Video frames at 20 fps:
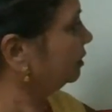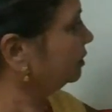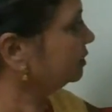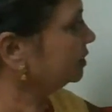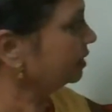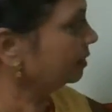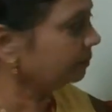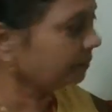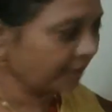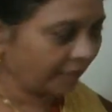
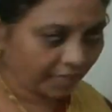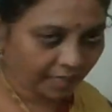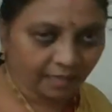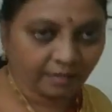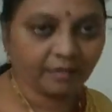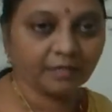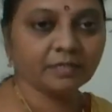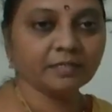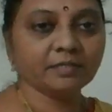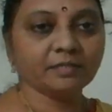some
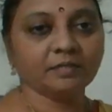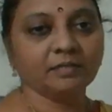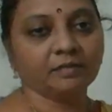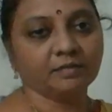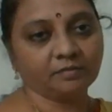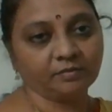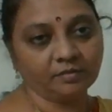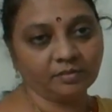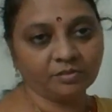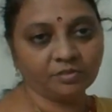errors,
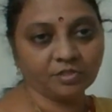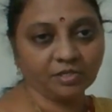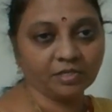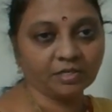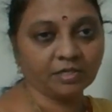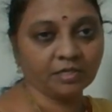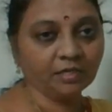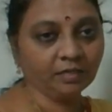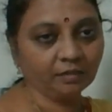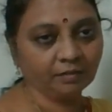the
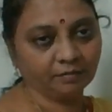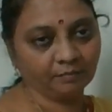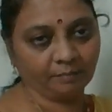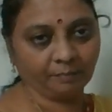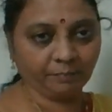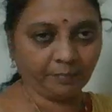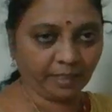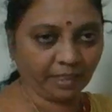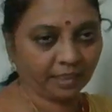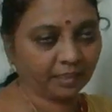children
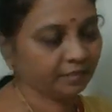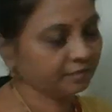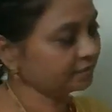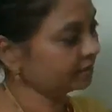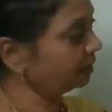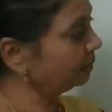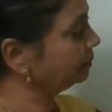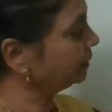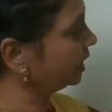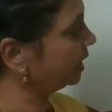make
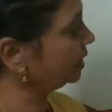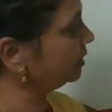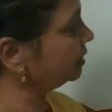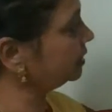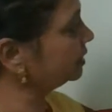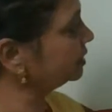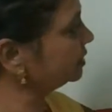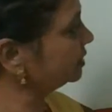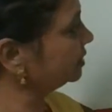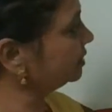some
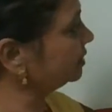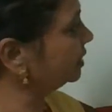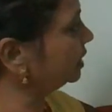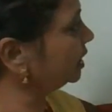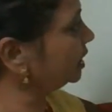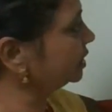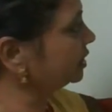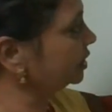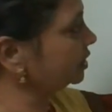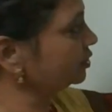errors
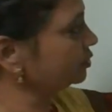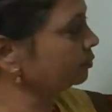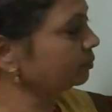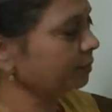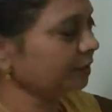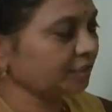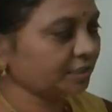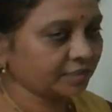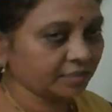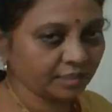related to
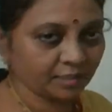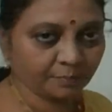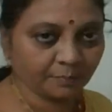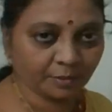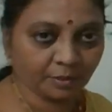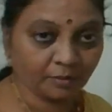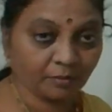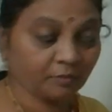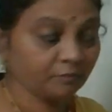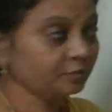personal
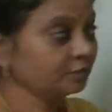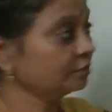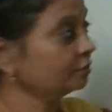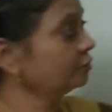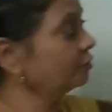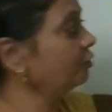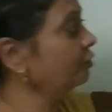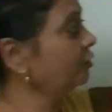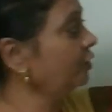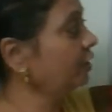pronouns
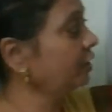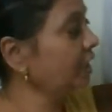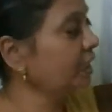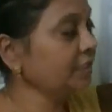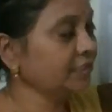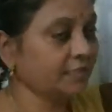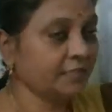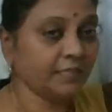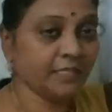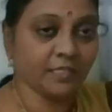so far
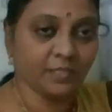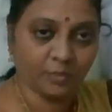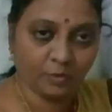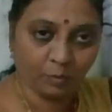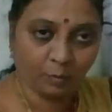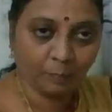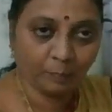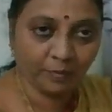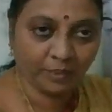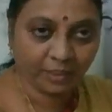as this
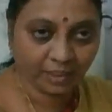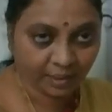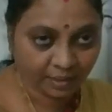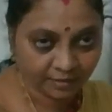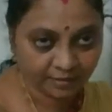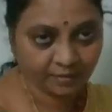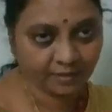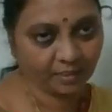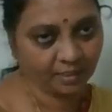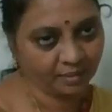topic
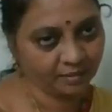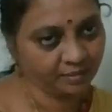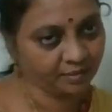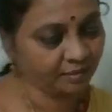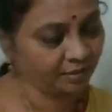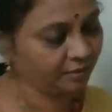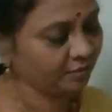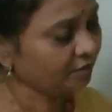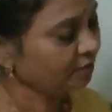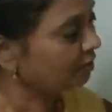is
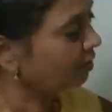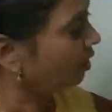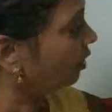concerned.